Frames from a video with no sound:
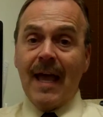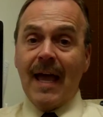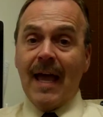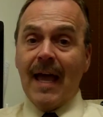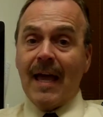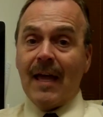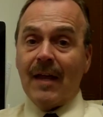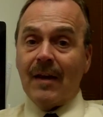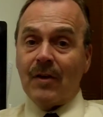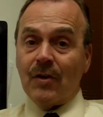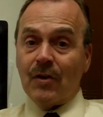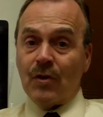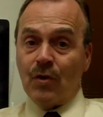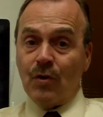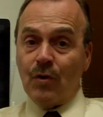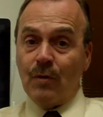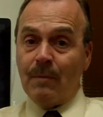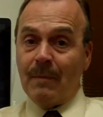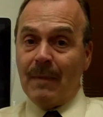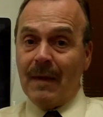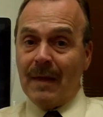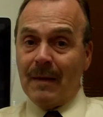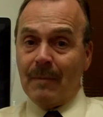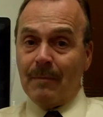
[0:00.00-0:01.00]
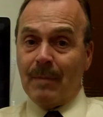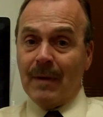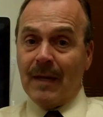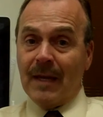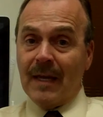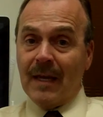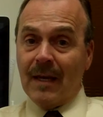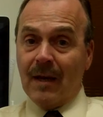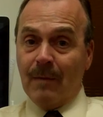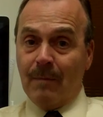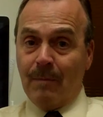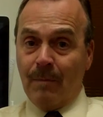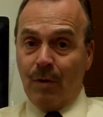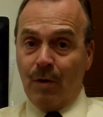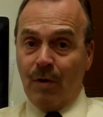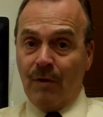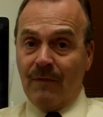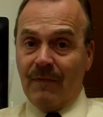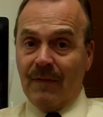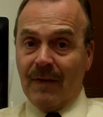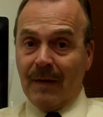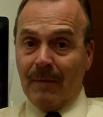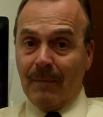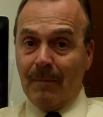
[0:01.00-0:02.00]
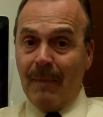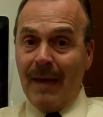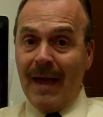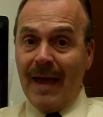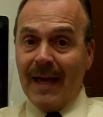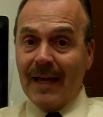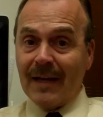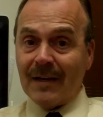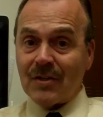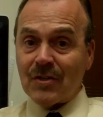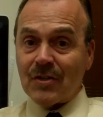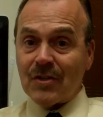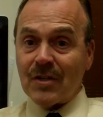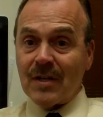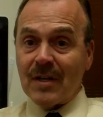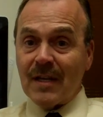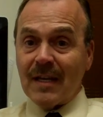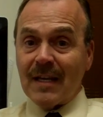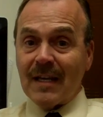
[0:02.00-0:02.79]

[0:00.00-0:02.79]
and you may be a perfect match